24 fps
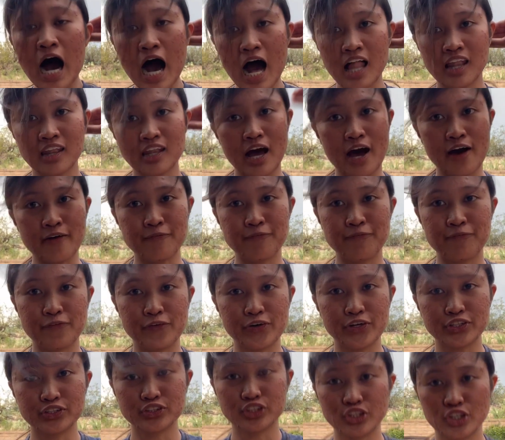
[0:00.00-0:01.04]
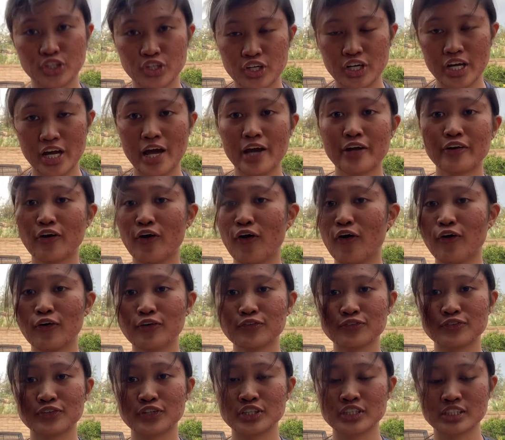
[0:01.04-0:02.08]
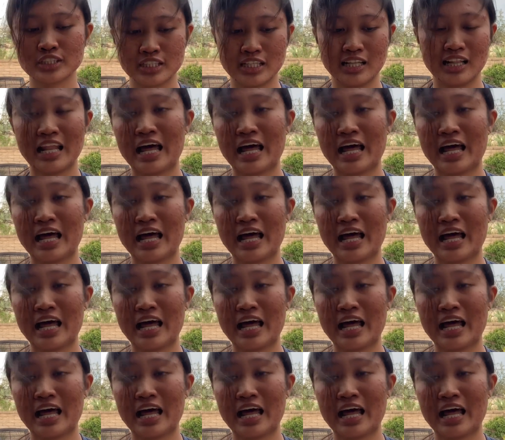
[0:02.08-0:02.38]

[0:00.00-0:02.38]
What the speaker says: a lot further and over the